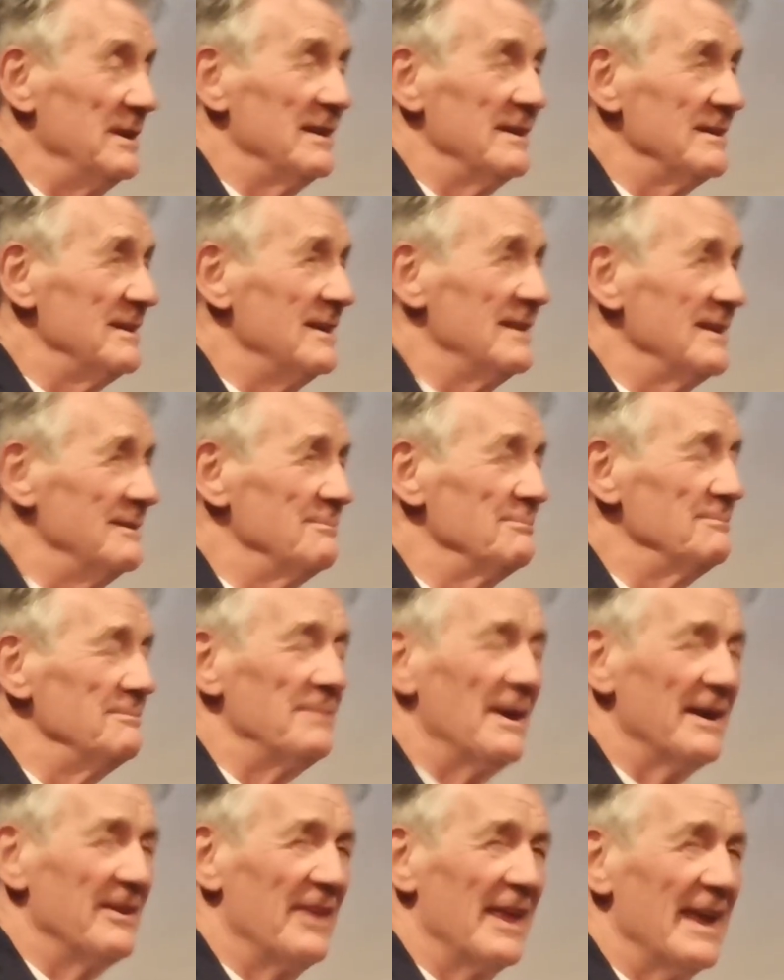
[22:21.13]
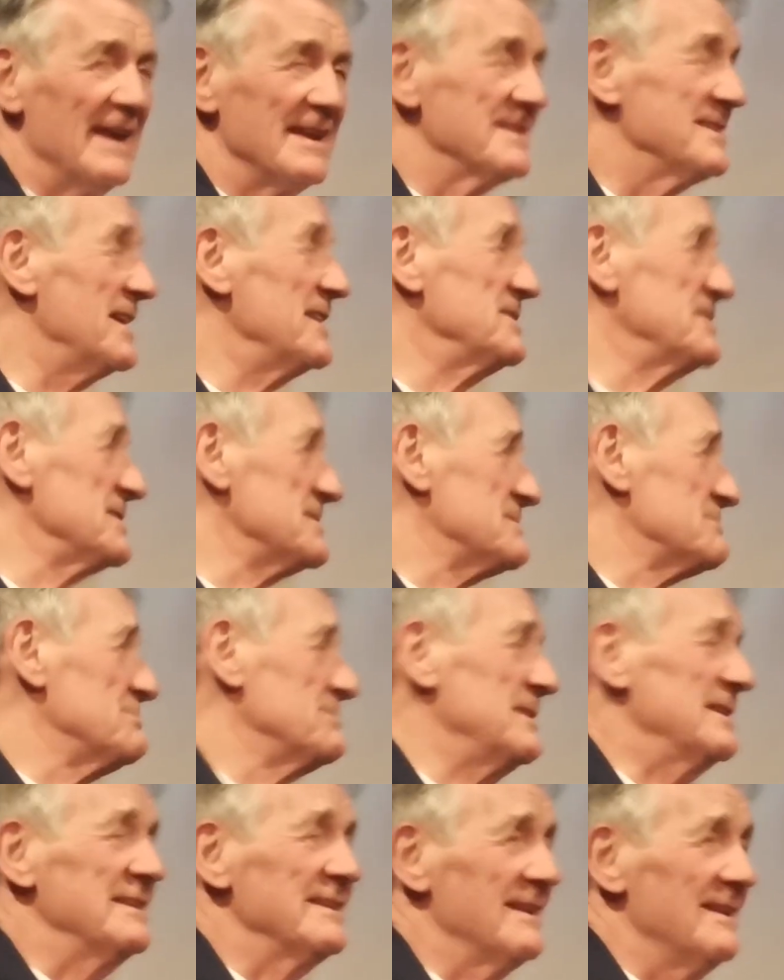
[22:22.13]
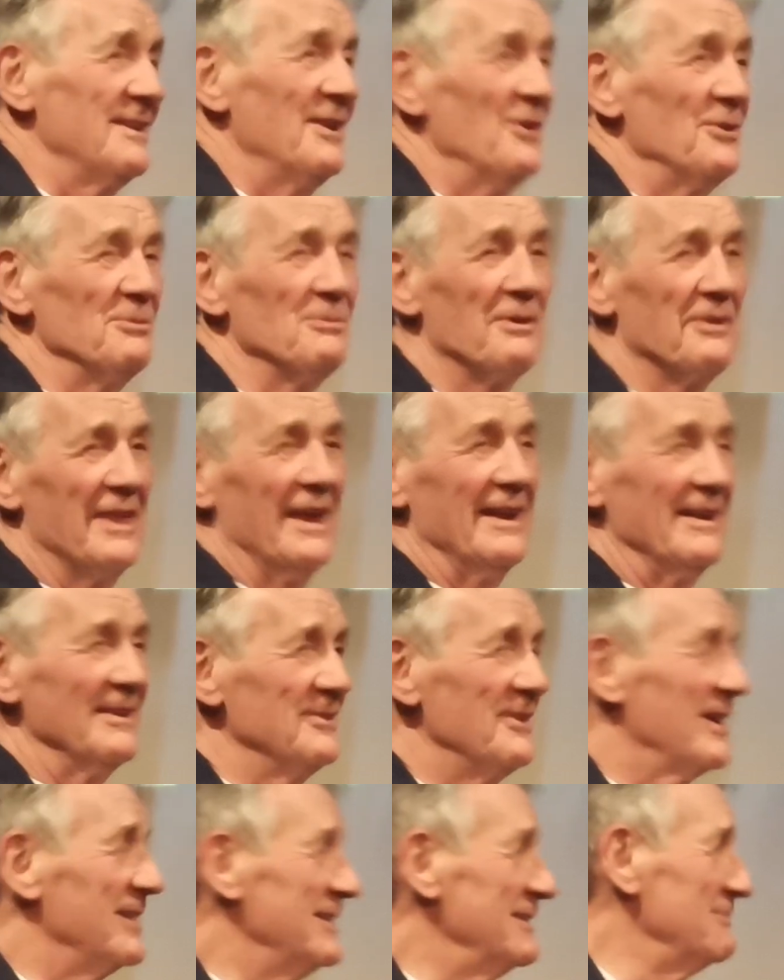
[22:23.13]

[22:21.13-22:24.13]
I mean, by the end, I just went along with it.